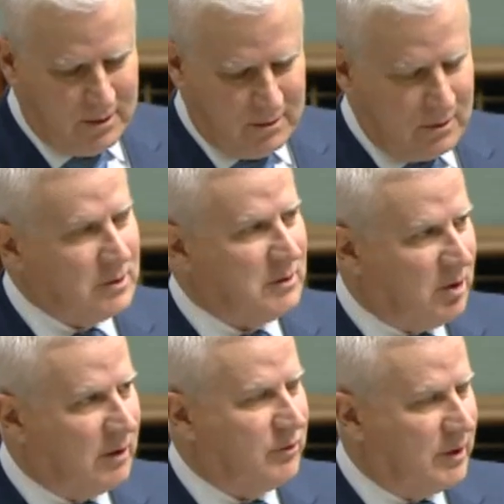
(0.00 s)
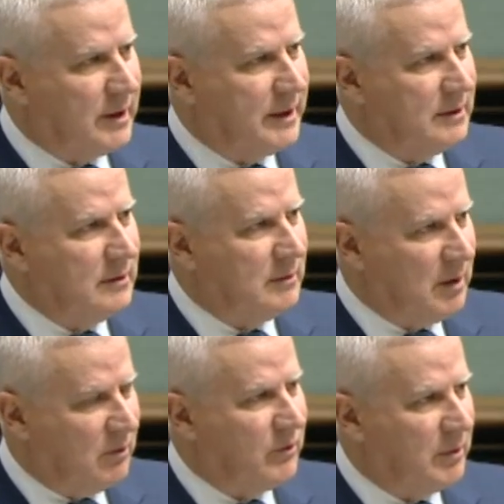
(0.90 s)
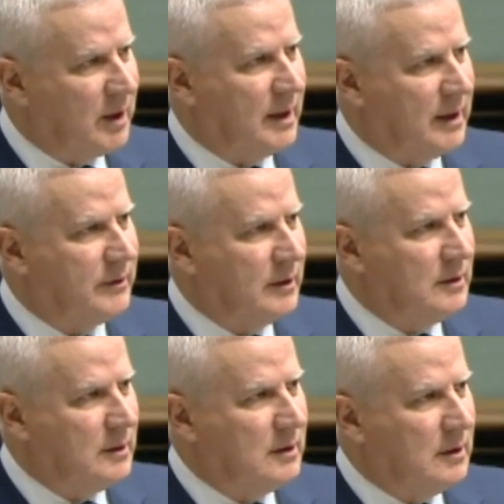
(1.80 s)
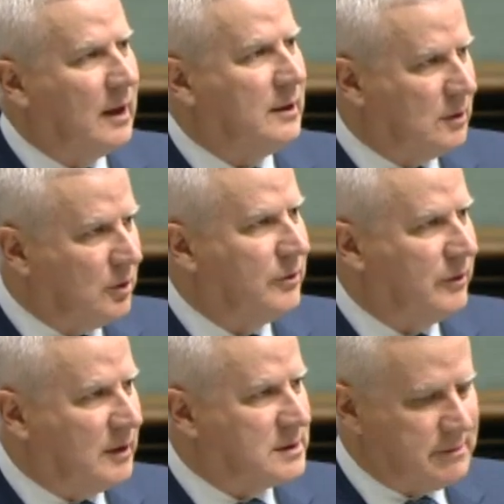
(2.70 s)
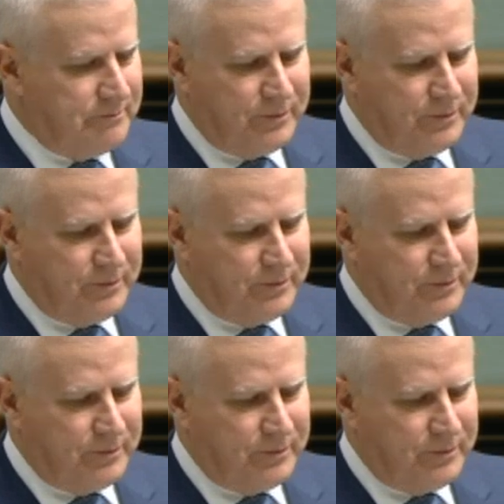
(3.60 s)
Dr Mike Freelander, the member for Macarthur, you learn things.